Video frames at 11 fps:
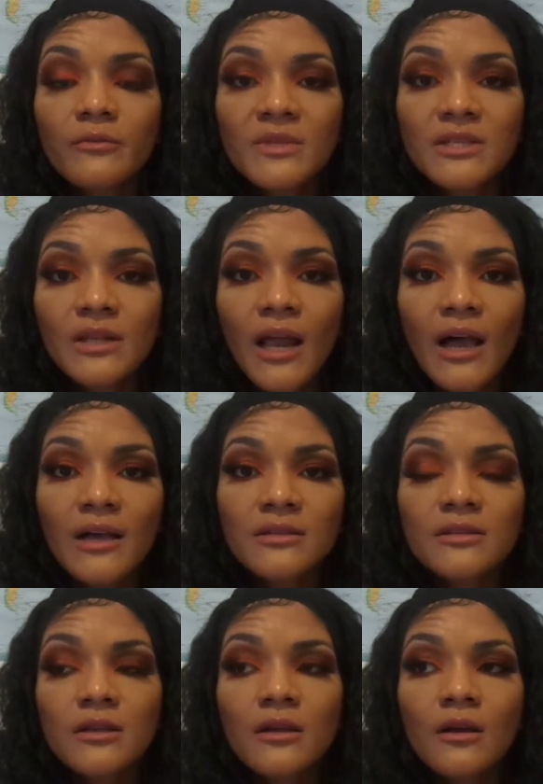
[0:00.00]
you miss
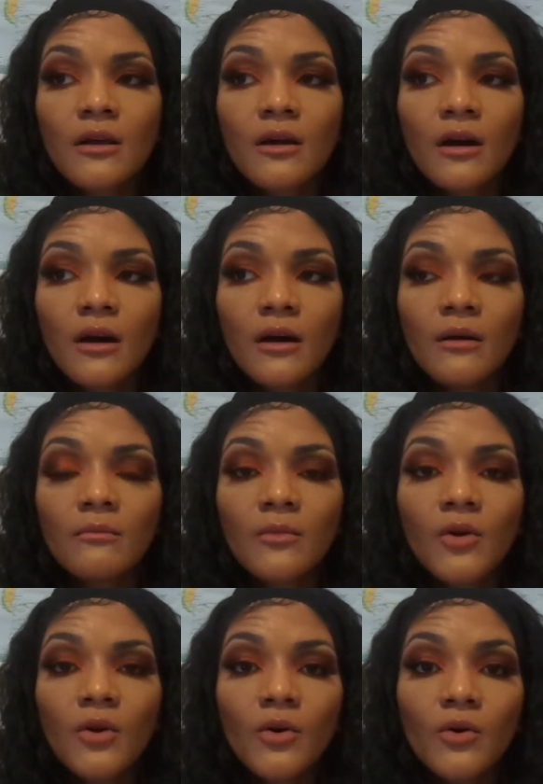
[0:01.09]
class um,
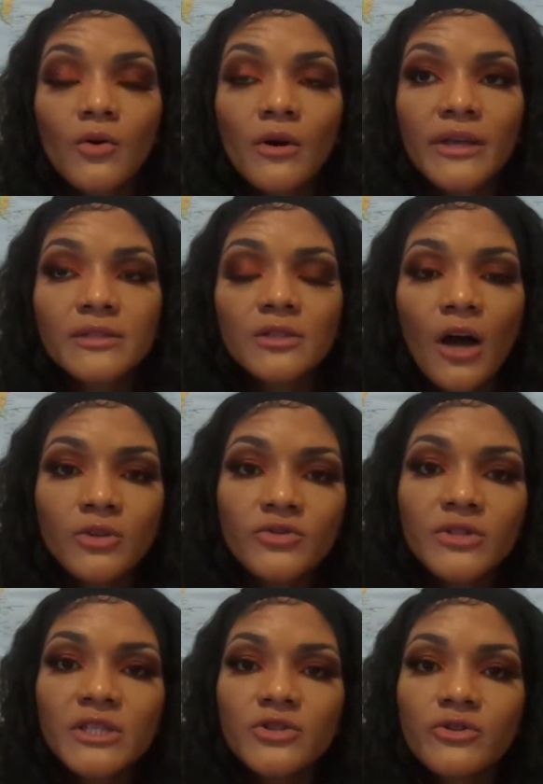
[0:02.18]
go and talk to the
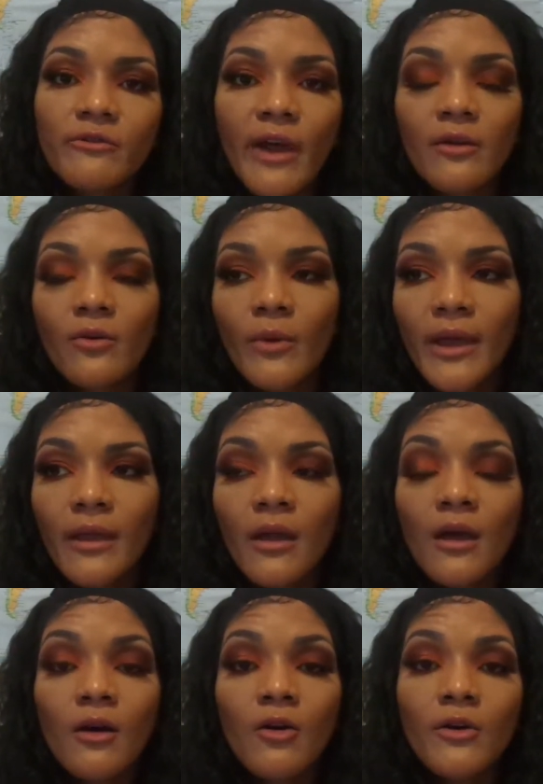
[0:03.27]
teacher right away
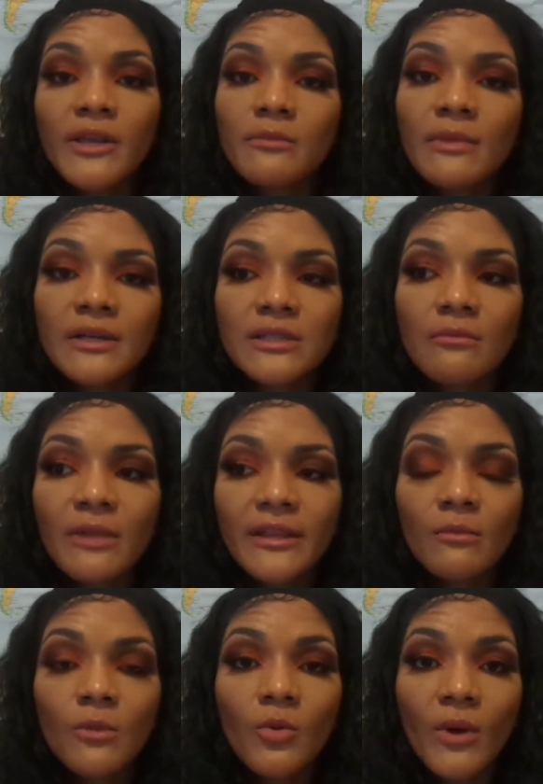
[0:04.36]
or email them let
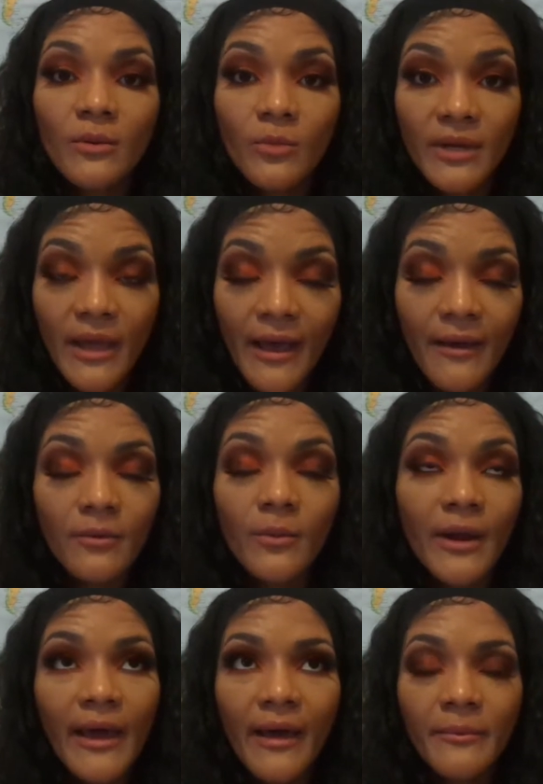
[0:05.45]
them know what what, ha
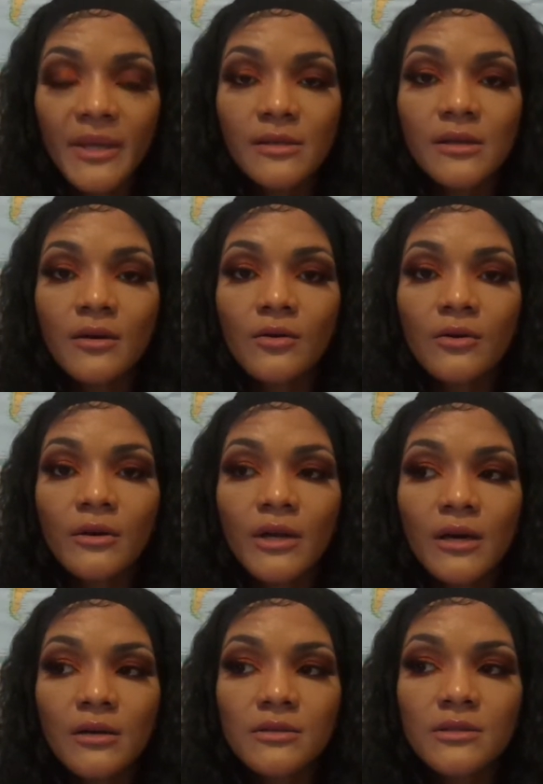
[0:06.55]
what happened or
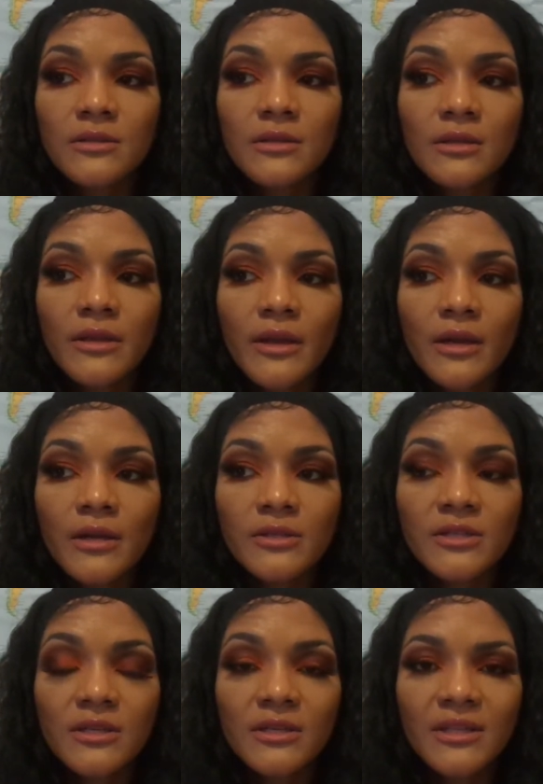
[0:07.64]
else they're gonna,
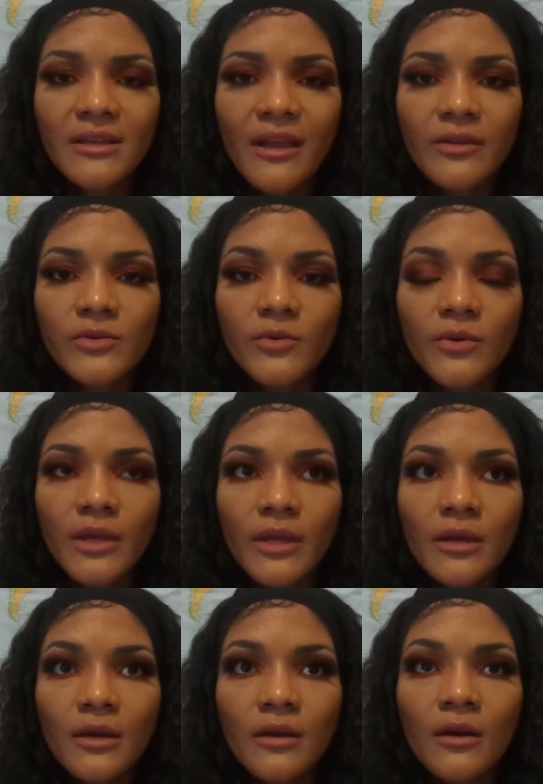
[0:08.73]
just gonna think that you don't
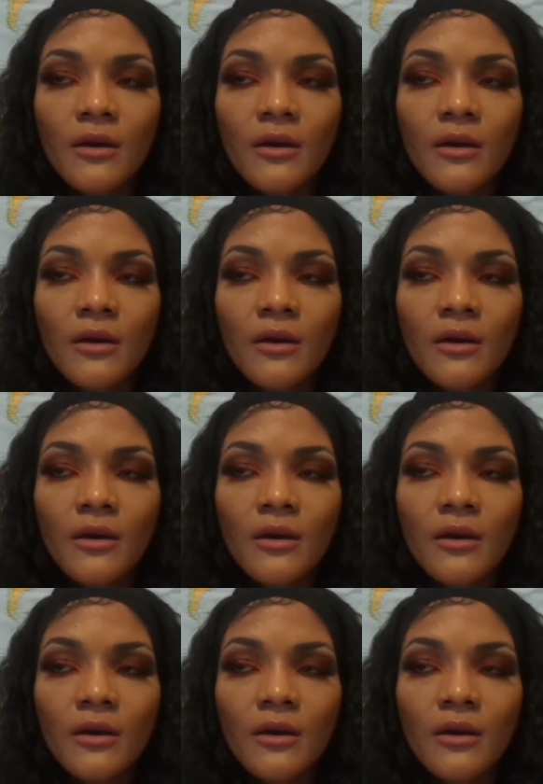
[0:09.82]
care